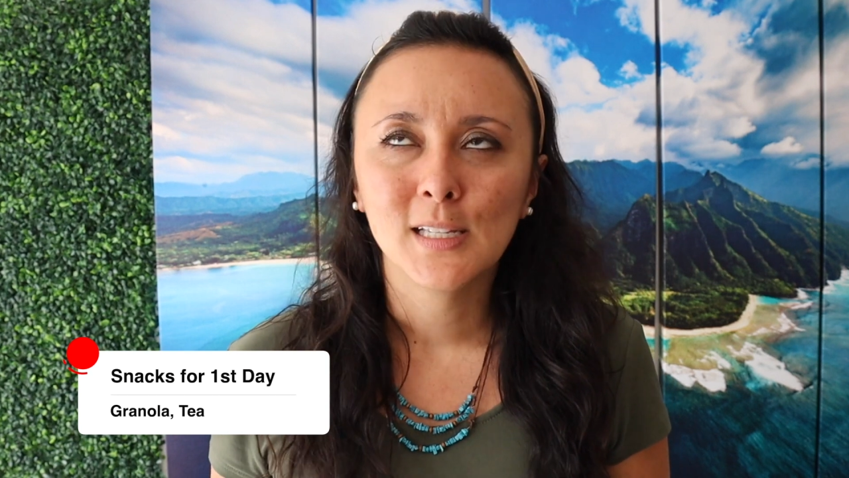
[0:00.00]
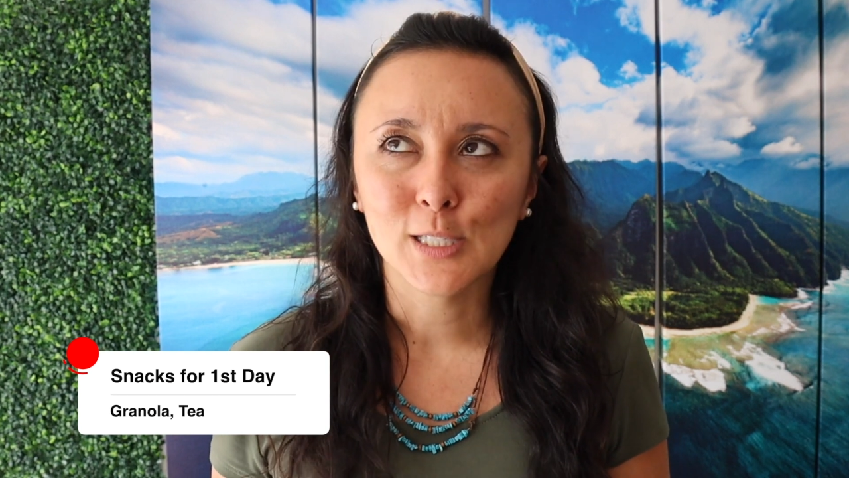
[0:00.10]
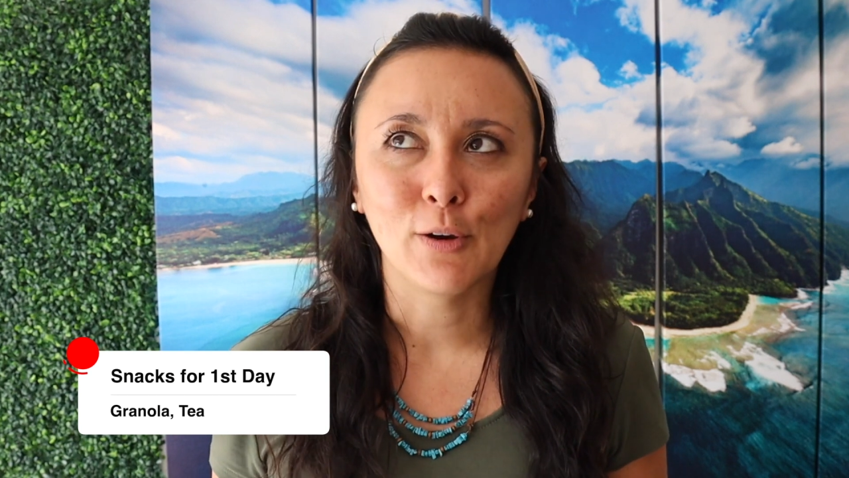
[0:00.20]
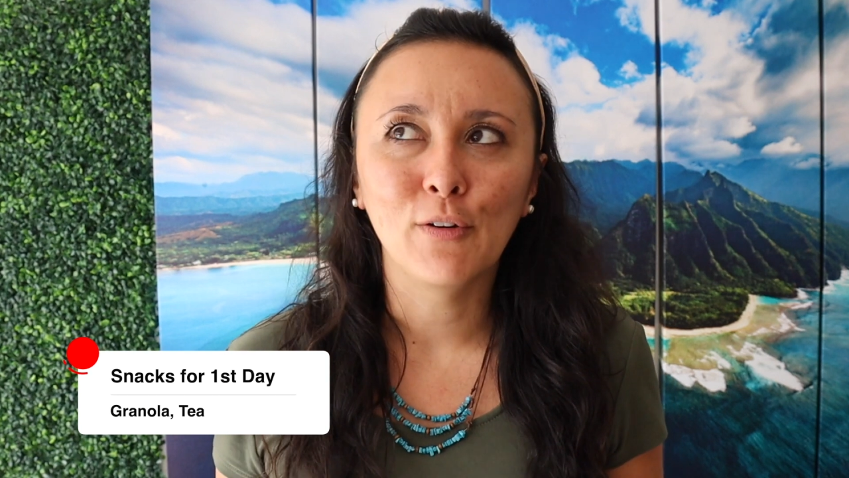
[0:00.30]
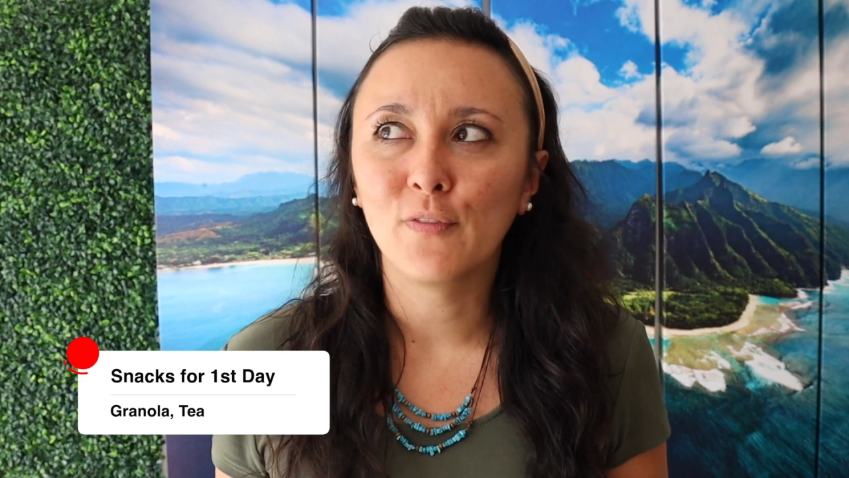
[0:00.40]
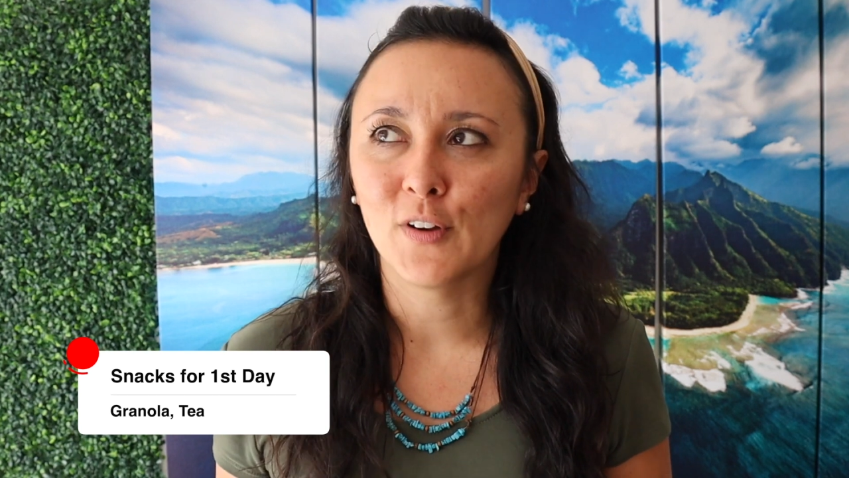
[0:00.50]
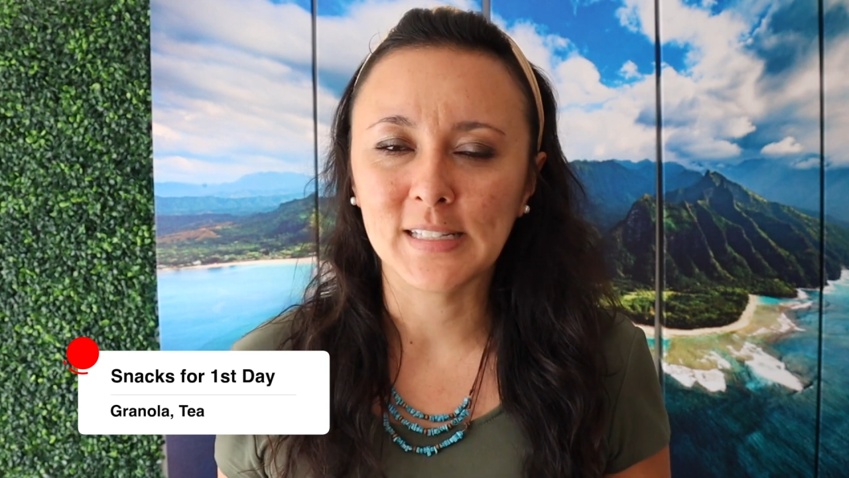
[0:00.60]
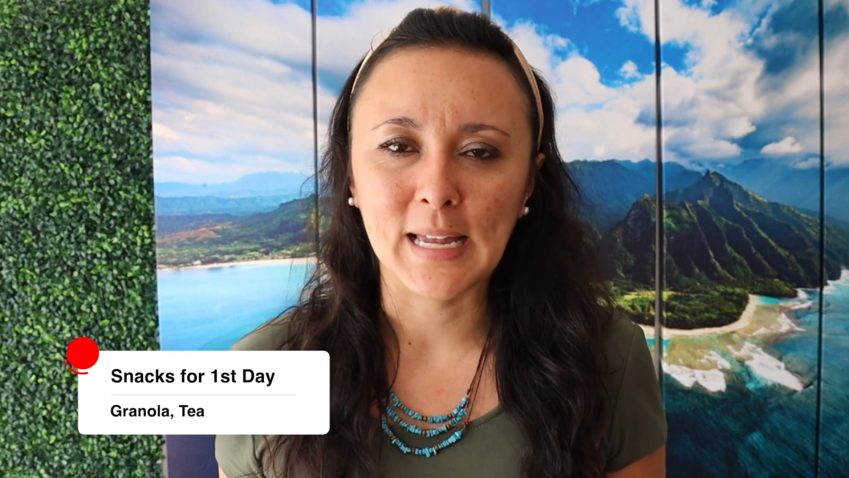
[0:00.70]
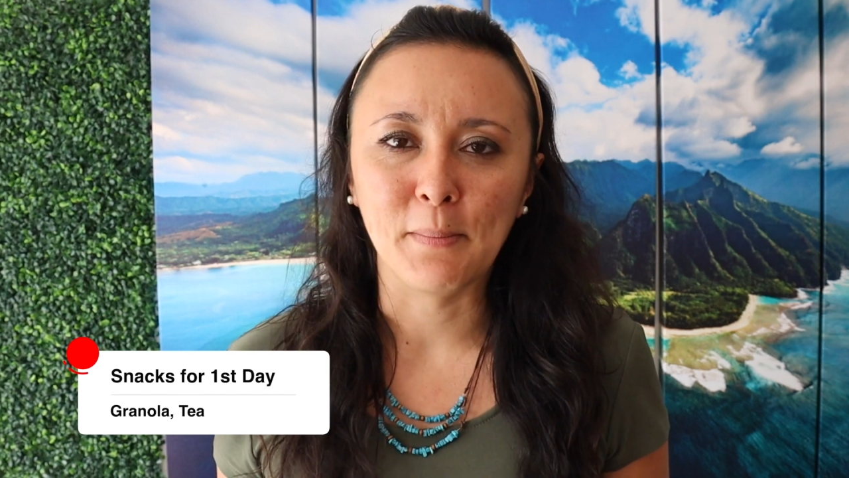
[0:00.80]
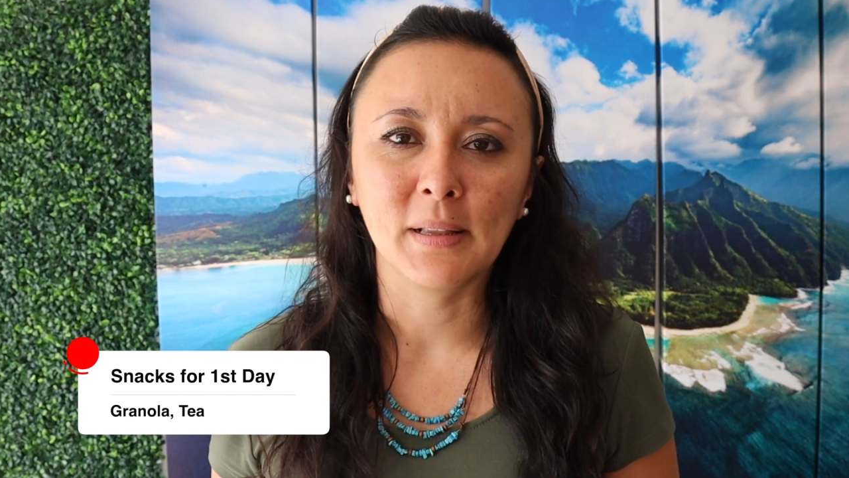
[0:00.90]
So for
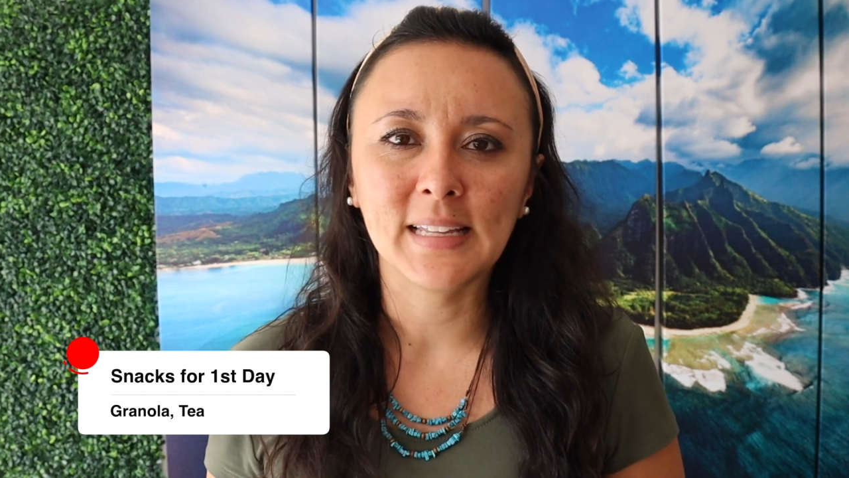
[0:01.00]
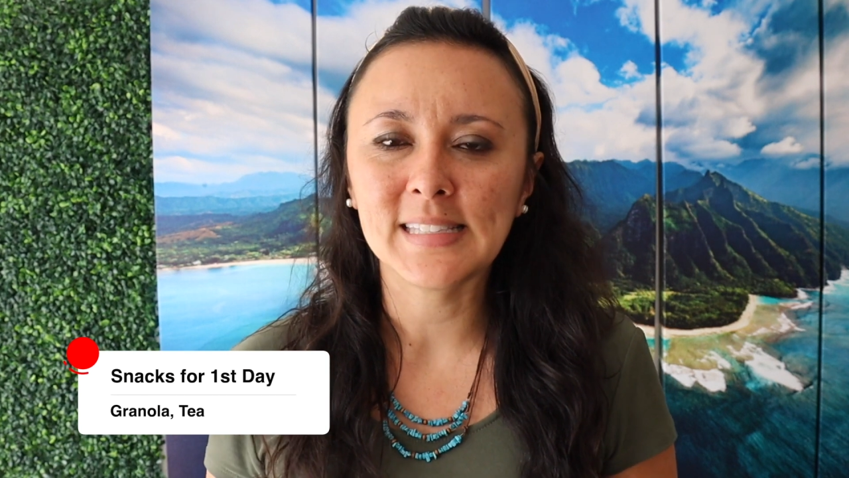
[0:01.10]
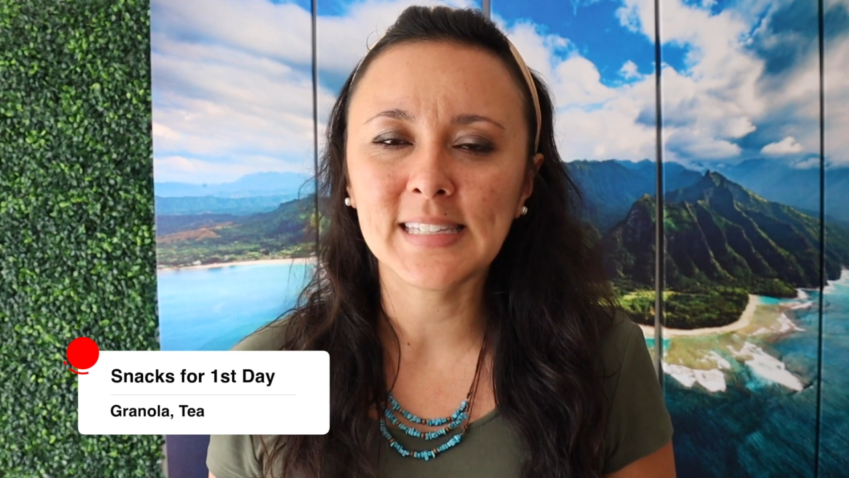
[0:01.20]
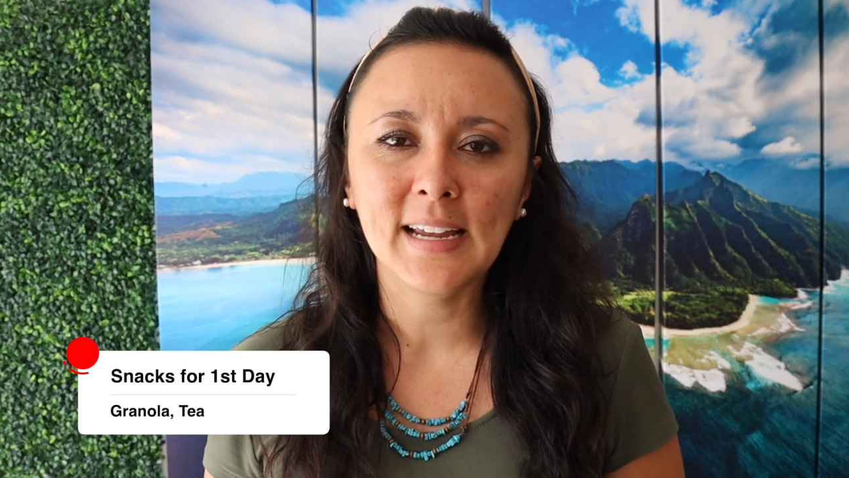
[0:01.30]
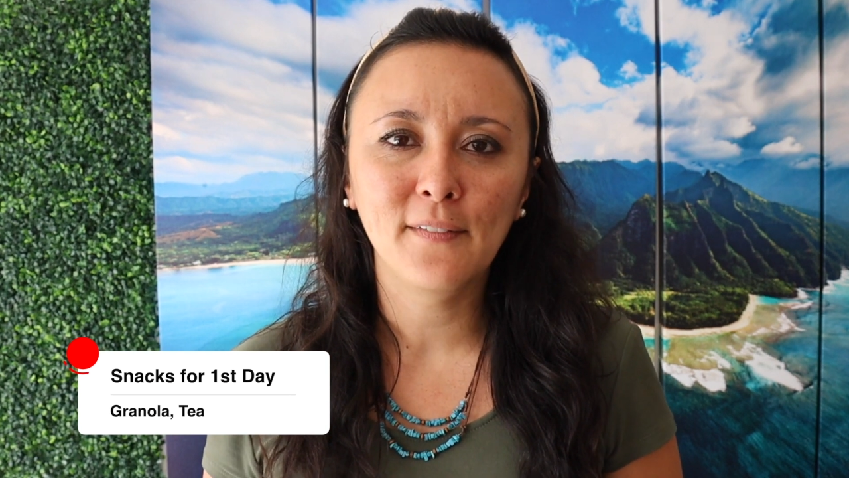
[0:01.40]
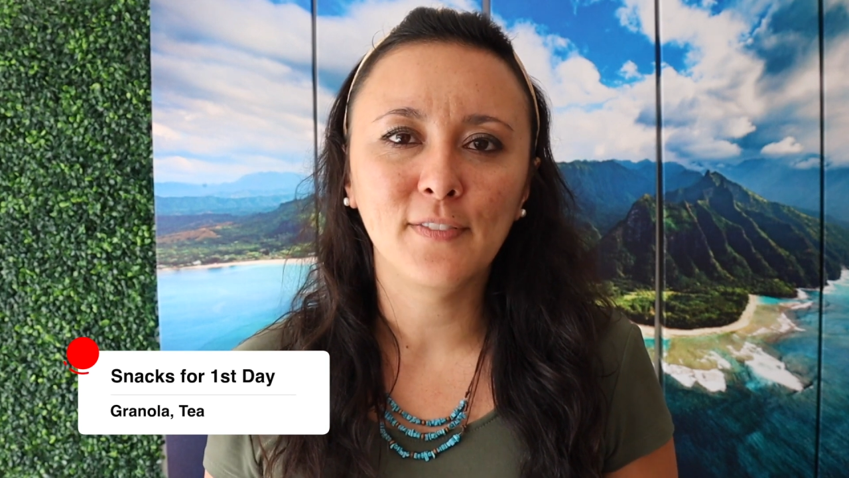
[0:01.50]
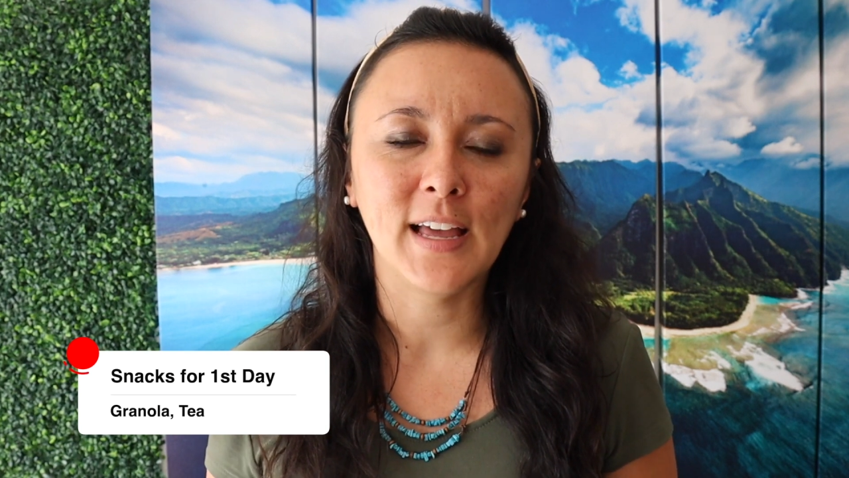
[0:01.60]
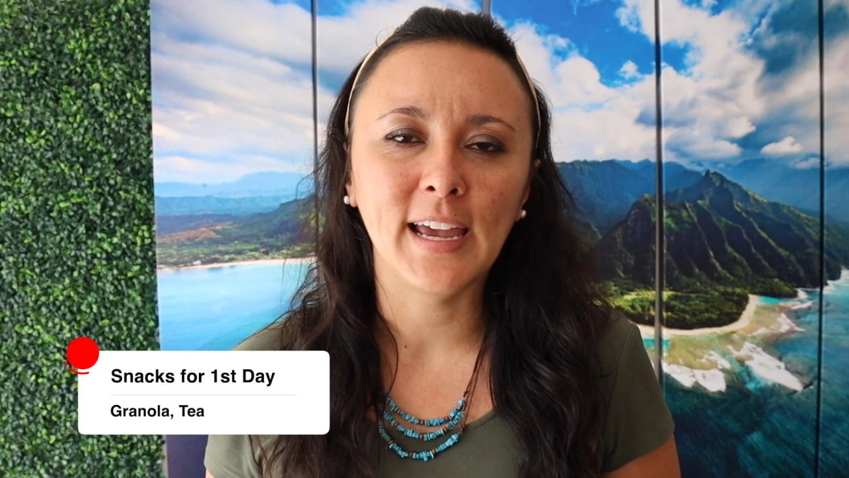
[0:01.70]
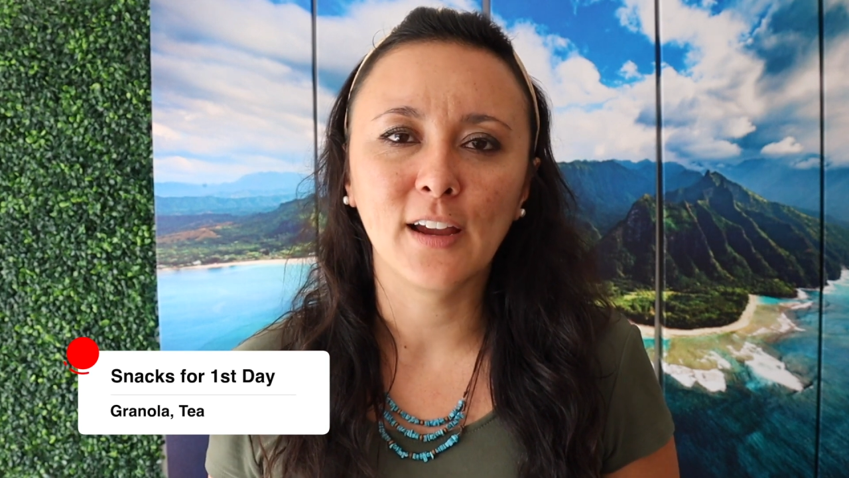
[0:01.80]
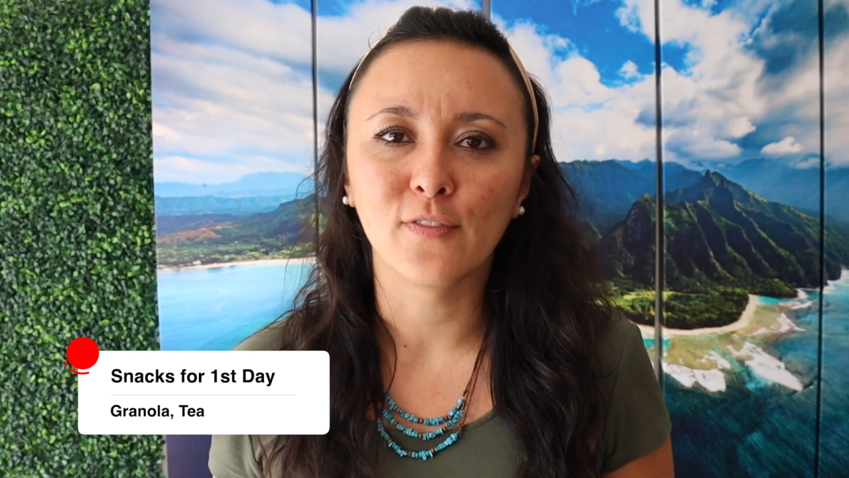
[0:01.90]
example, let's say I'm flying